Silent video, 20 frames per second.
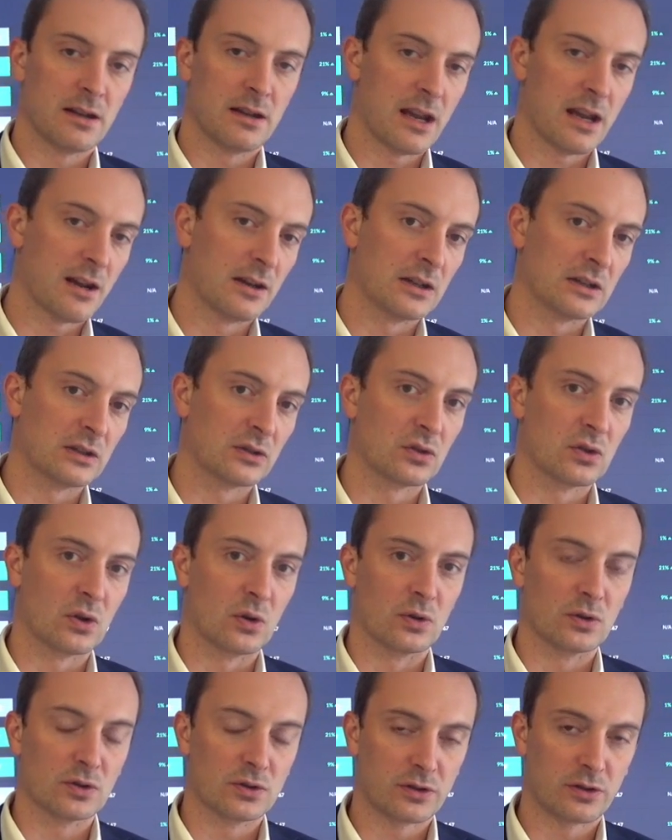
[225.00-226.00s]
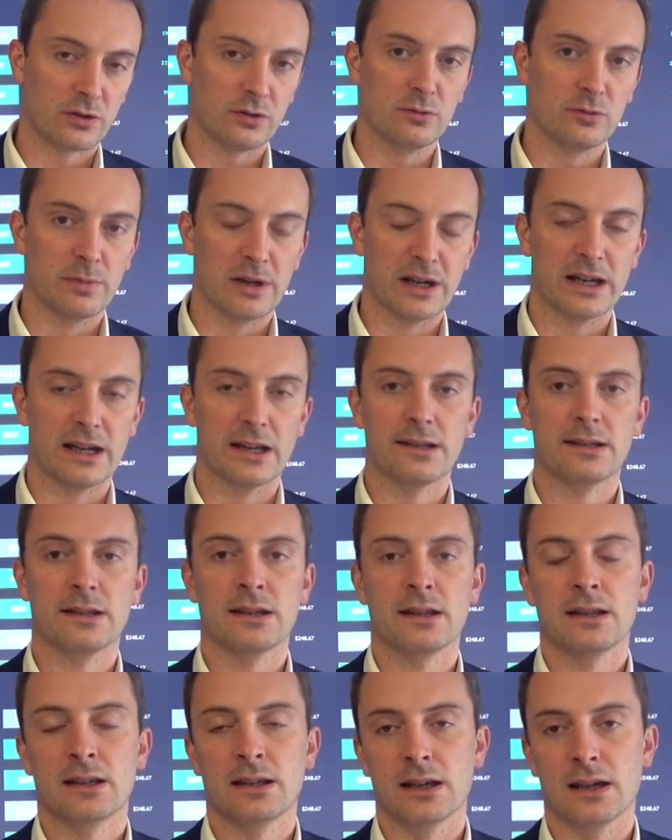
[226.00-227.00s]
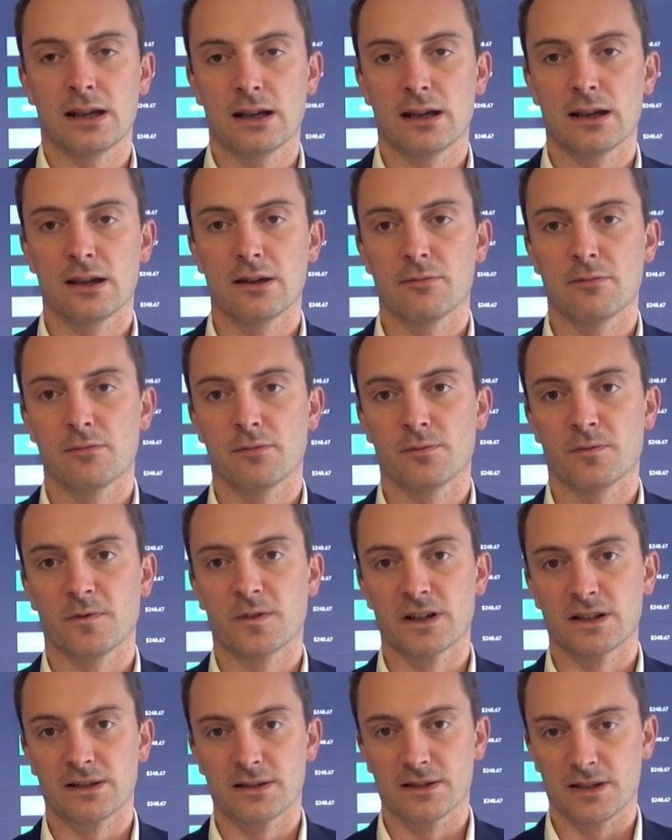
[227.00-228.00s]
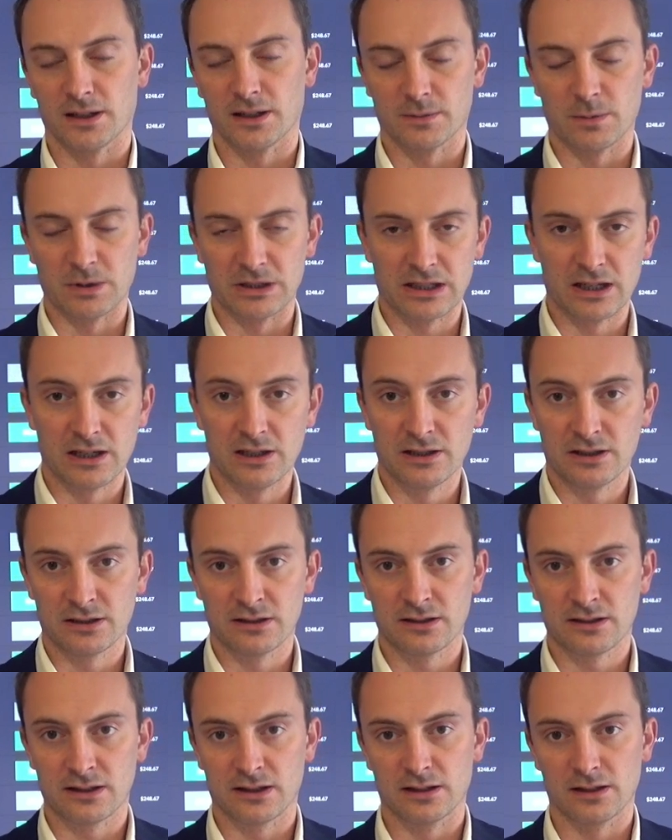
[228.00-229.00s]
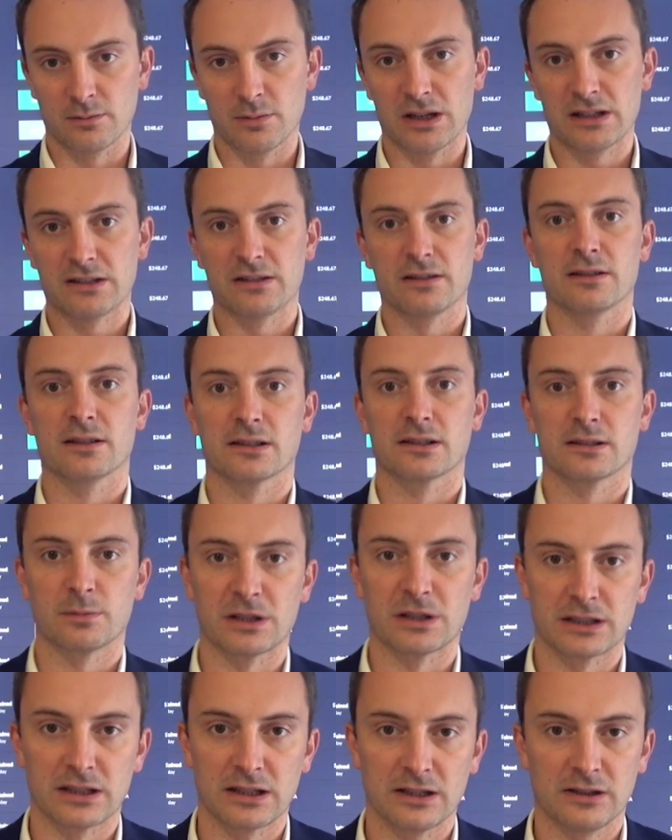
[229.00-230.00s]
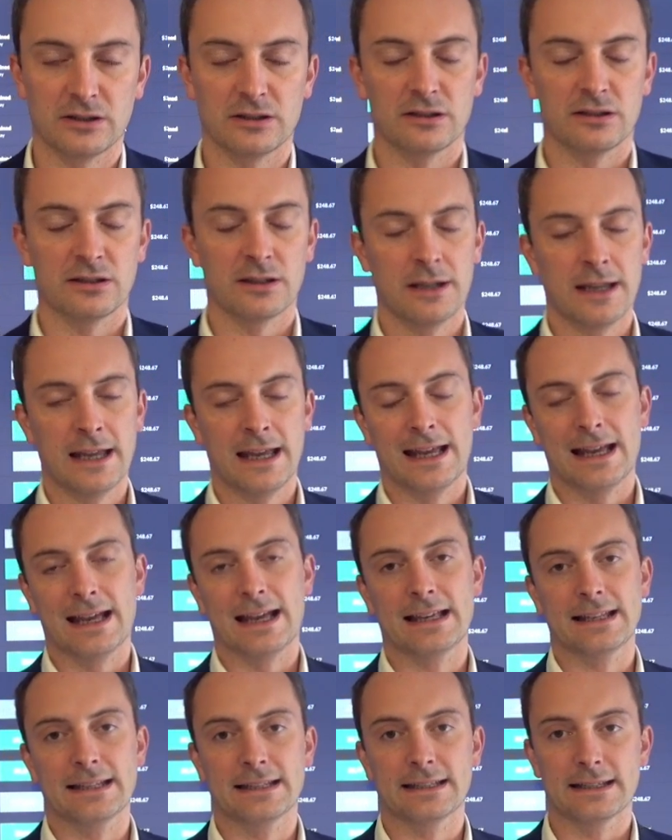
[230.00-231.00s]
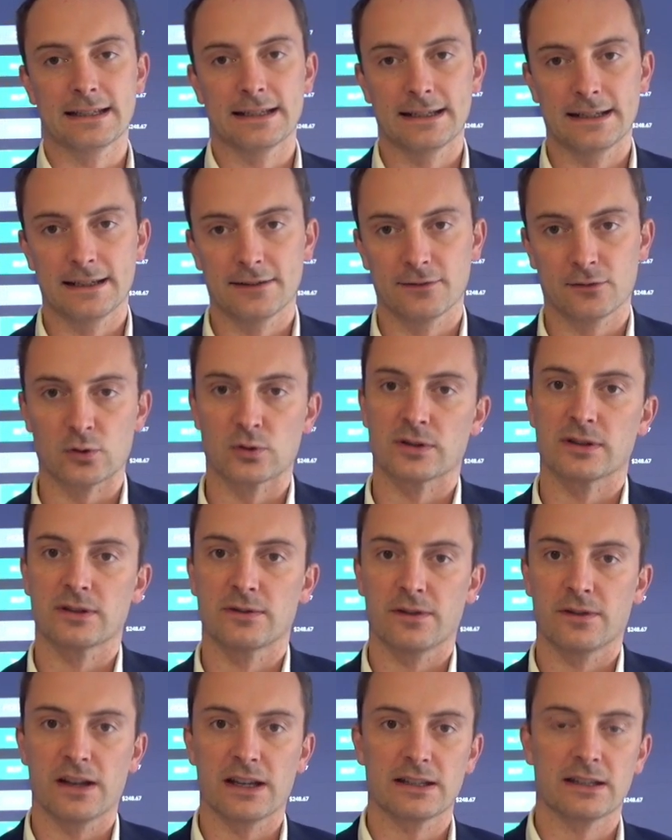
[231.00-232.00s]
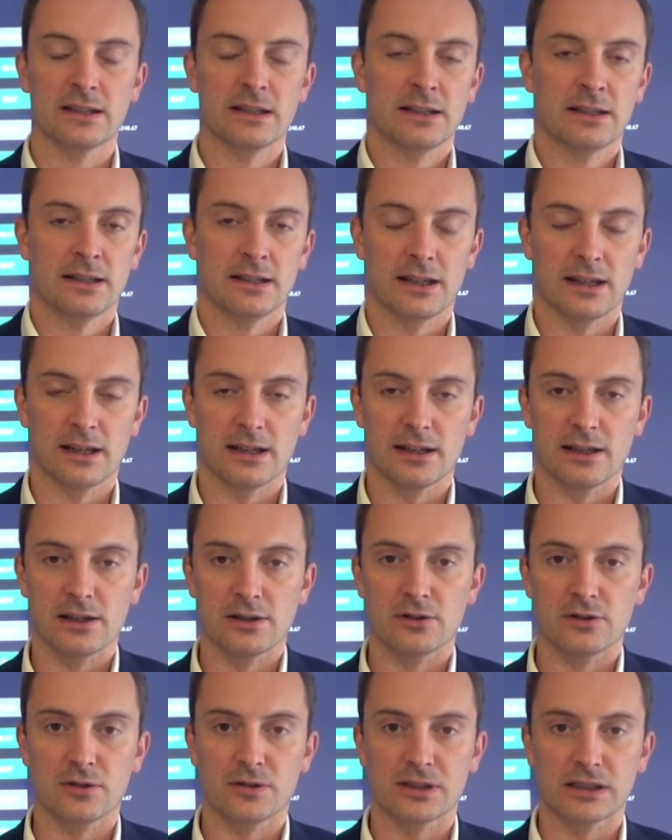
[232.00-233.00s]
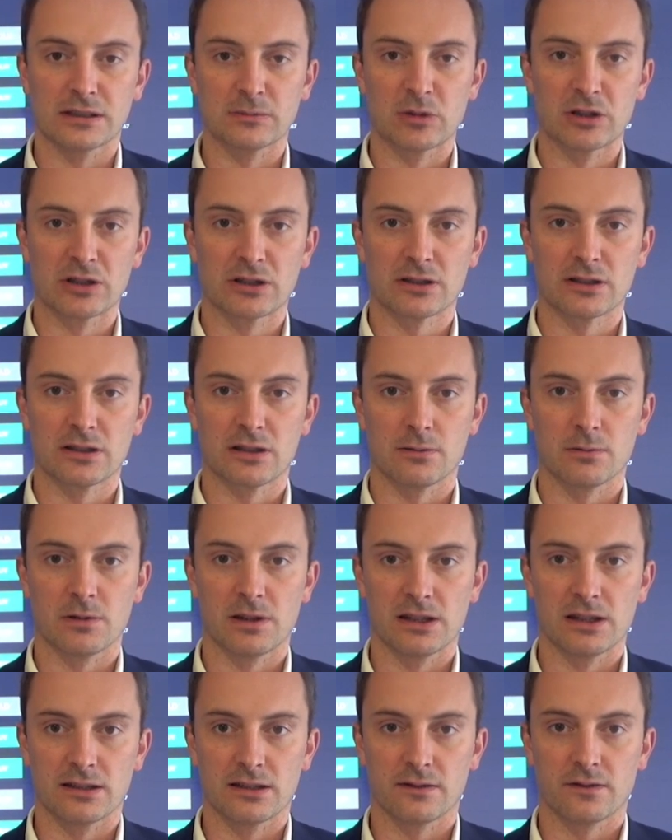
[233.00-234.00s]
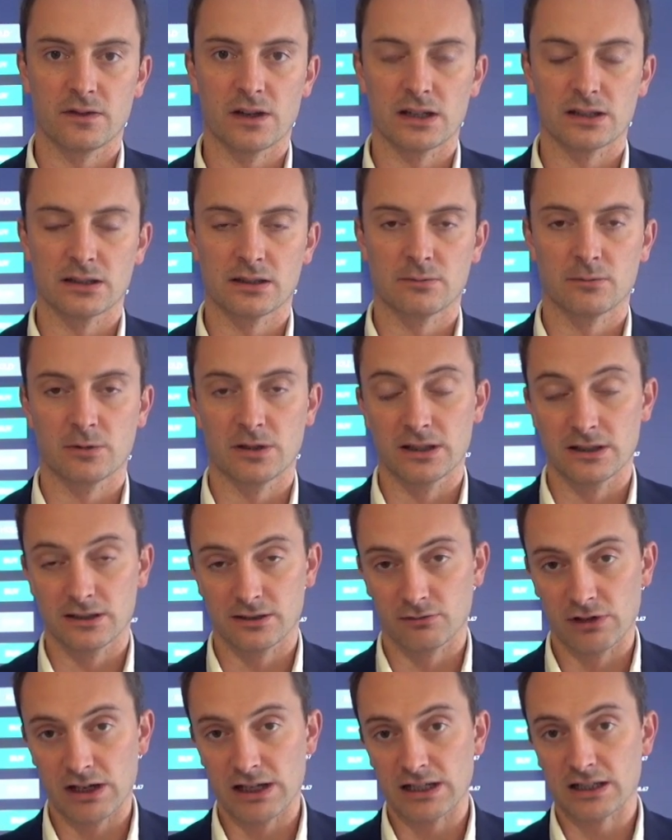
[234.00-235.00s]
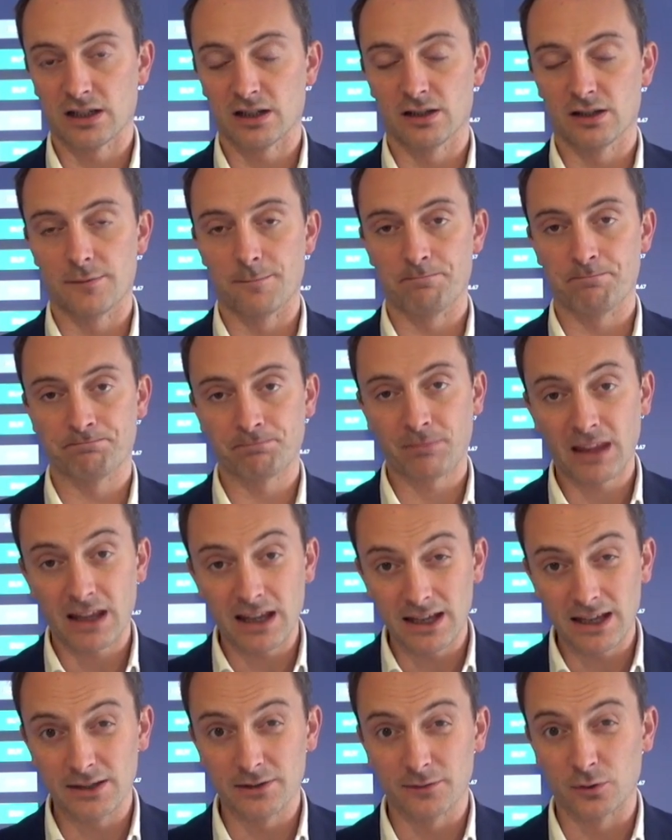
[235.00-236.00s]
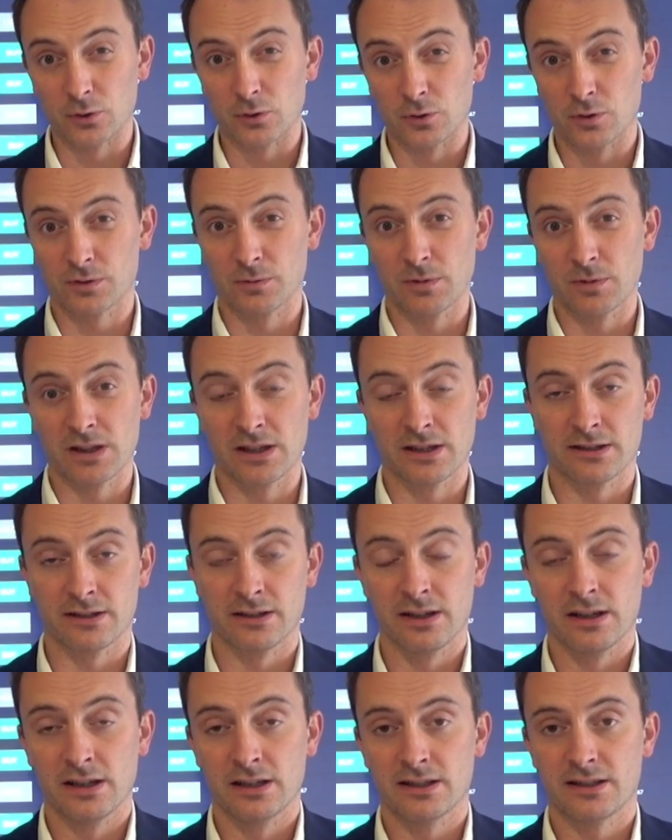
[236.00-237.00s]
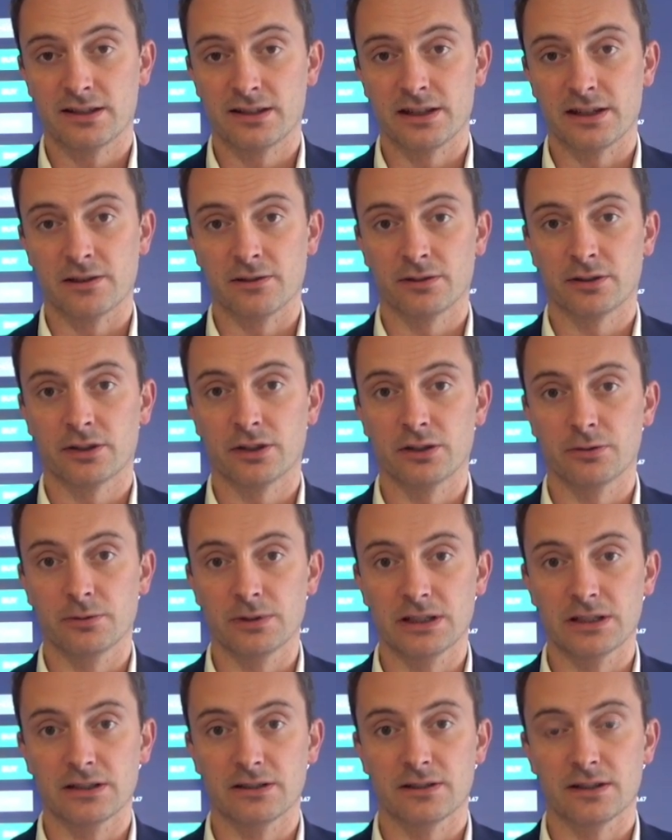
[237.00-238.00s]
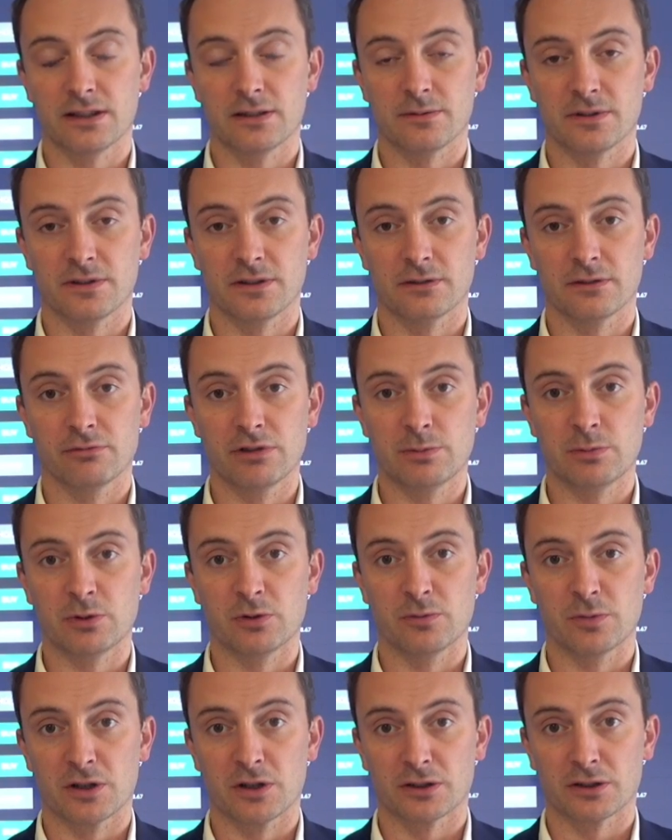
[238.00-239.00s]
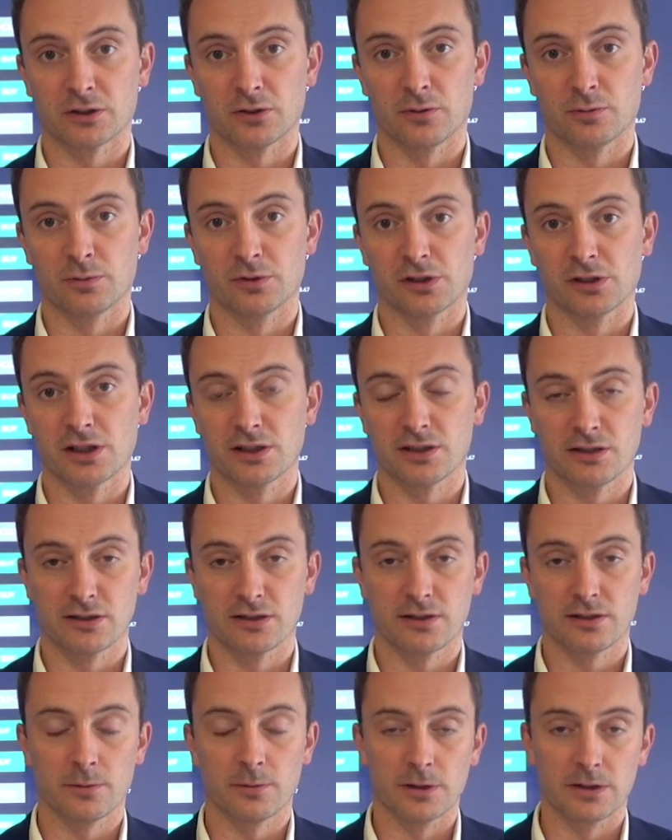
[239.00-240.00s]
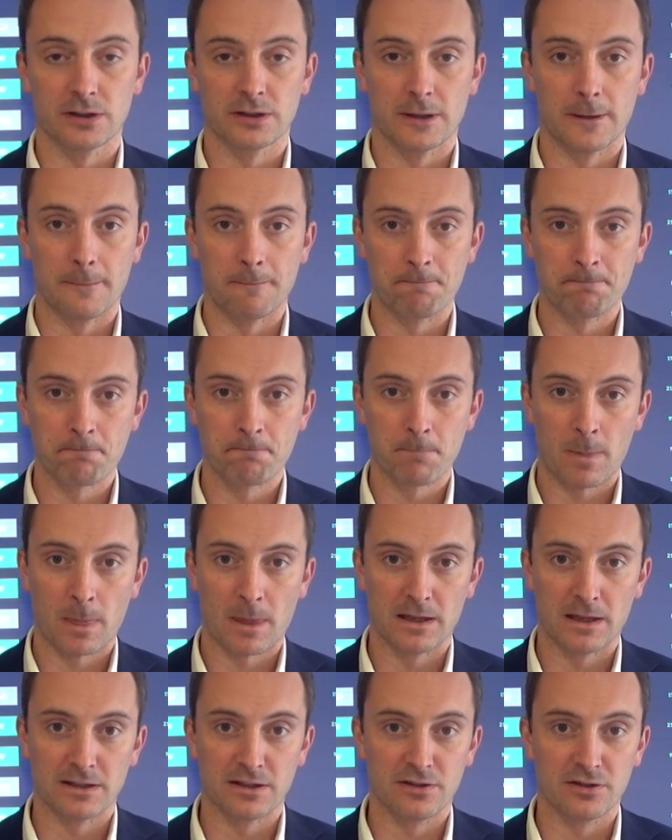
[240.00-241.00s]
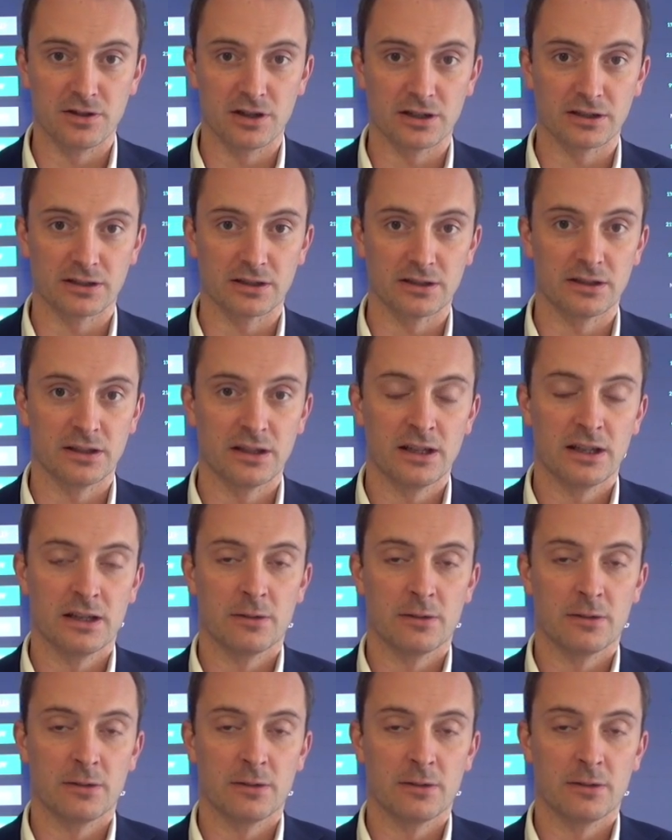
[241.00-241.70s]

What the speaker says: Earnings not too bad versus expectations, certainly better than expectations, and of course the Fed juicing markets with its rate cut, and of course with this stealth QE in terms of the repo market operations, which it's injected.